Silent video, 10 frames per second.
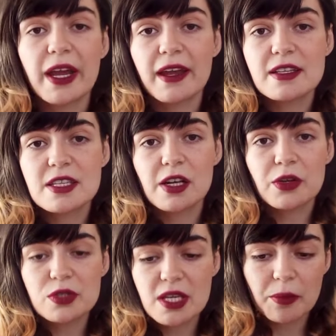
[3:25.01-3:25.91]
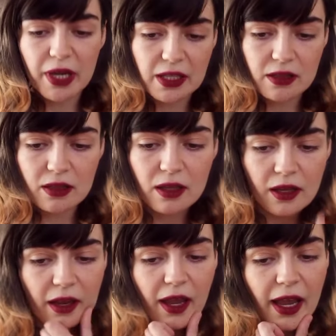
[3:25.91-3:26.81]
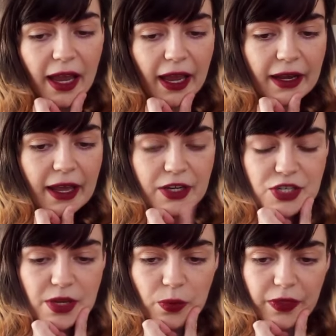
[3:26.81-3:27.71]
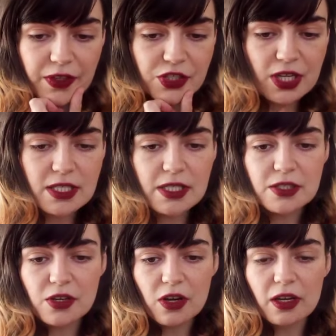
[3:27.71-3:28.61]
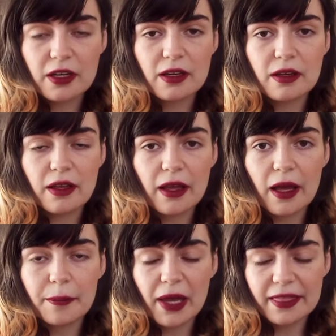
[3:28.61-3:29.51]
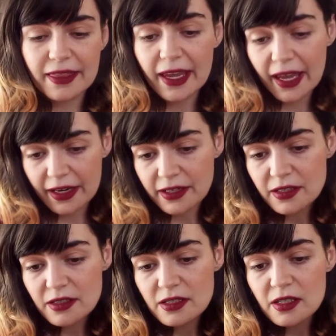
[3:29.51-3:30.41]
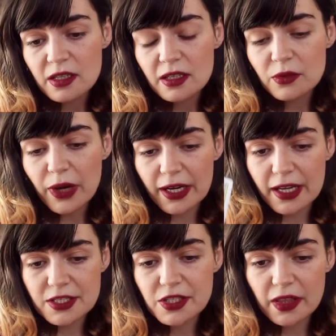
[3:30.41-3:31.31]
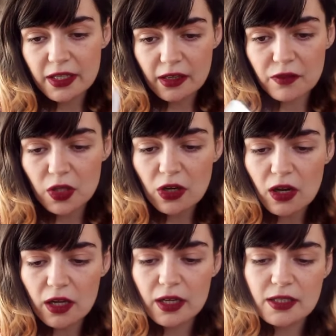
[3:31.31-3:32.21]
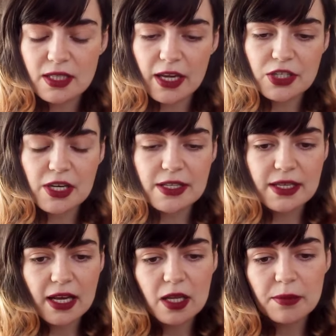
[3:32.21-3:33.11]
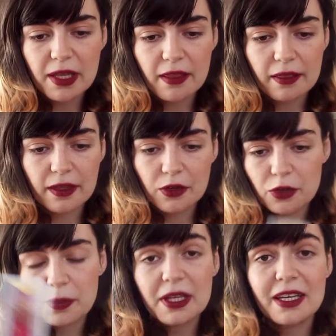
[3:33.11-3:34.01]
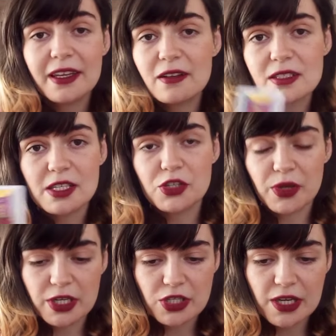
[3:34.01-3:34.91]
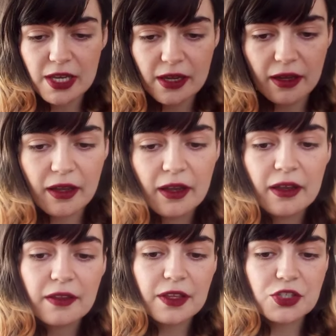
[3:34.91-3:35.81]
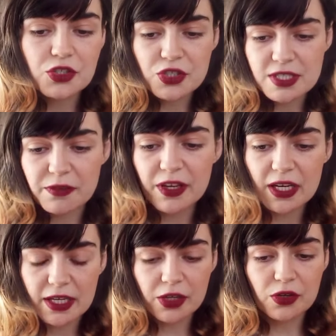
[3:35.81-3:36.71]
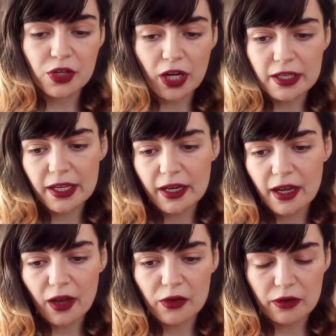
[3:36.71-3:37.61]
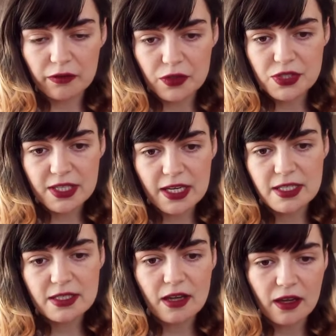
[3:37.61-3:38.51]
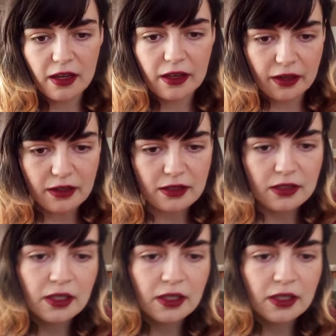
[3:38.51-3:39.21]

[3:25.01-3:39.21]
It's a losing battle. And actually, with the Justice card um, at the end, right next to the Devil card, it's actually telling me that there could be a legal situation here that you just feel like you're not getting out of. You're staying stuck in it.